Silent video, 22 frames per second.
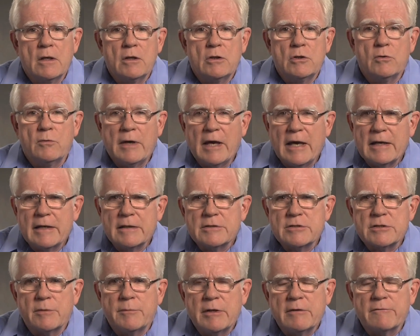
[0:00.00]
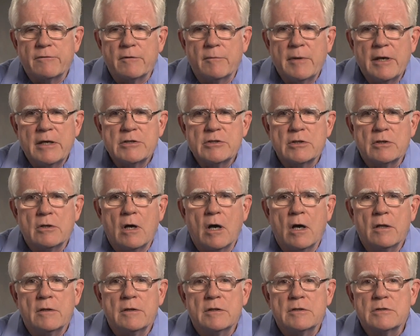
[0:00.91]
You edit some information
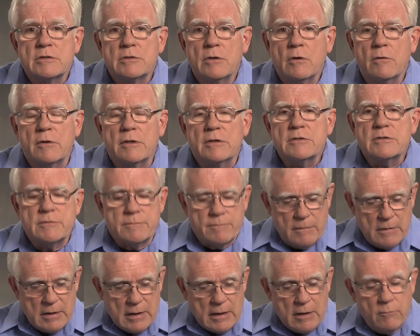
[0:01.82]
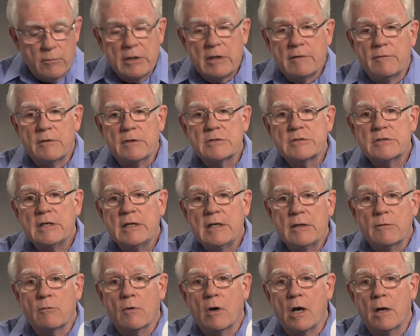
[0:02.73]
on this notice, and we give you a
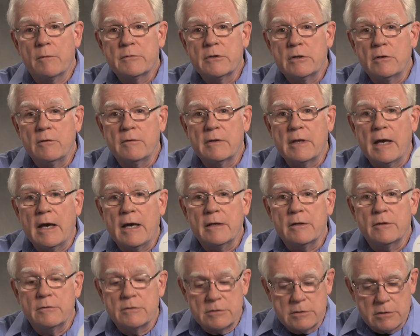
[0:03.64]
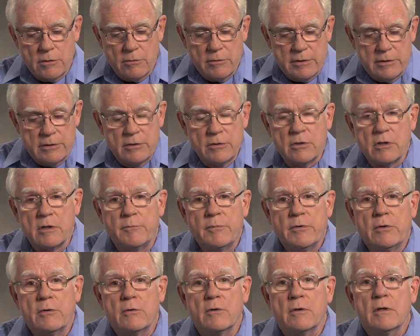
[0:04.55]
CD ROM to do that. You just load it in your
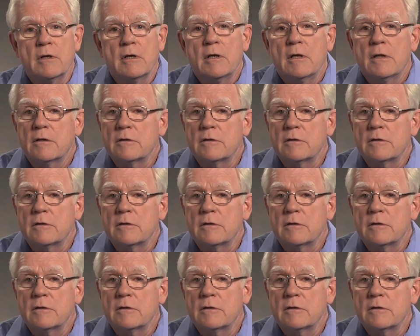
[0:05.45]
computer.